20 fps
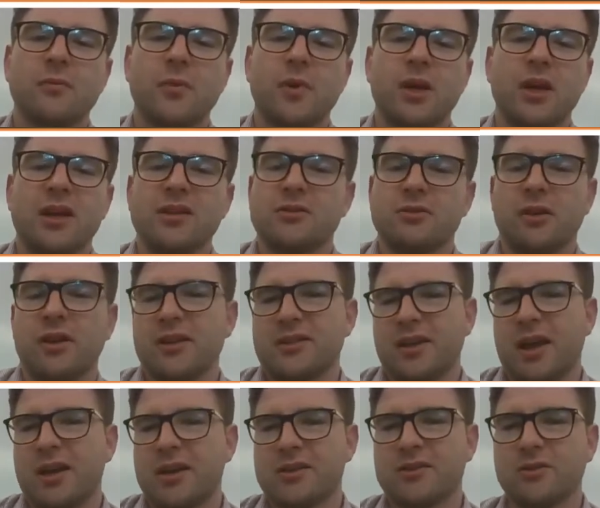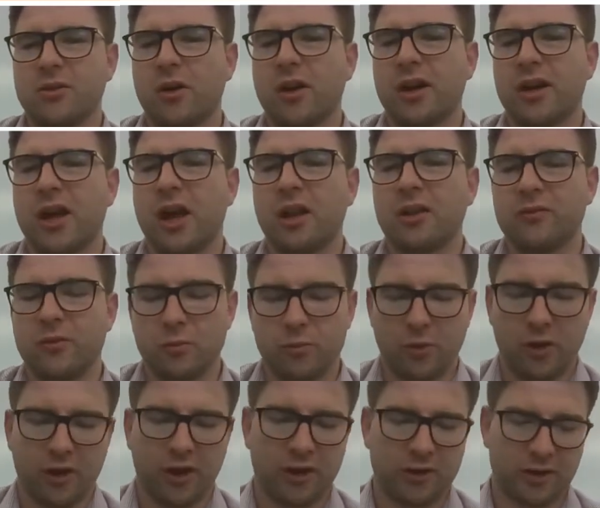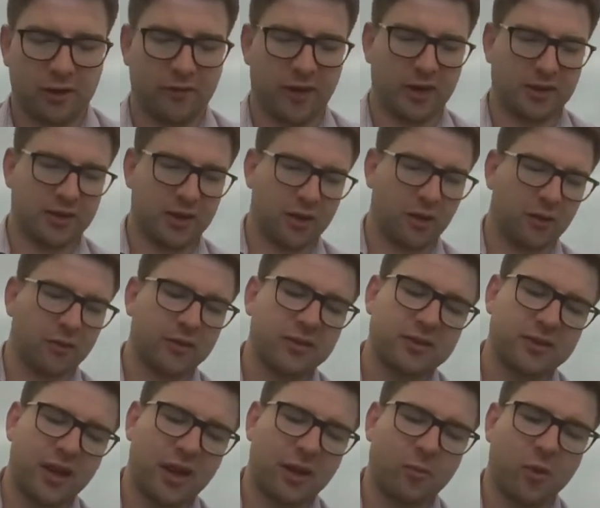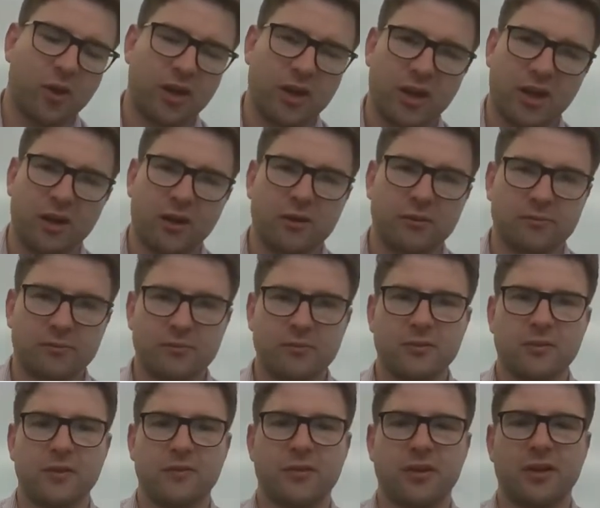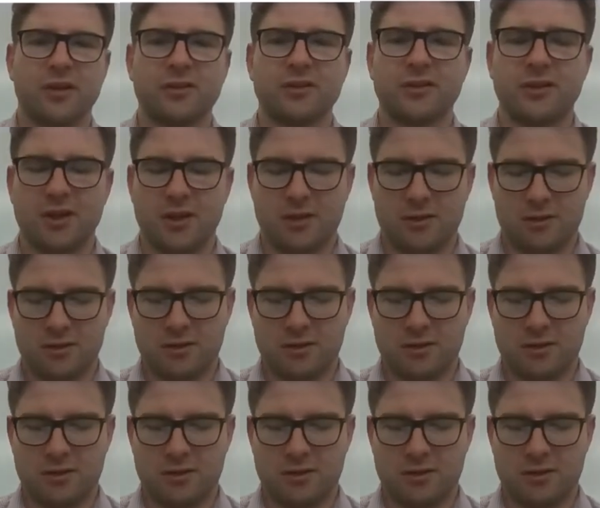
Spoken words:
it's not a colorful product. I've actually got the same one here, if you can see it.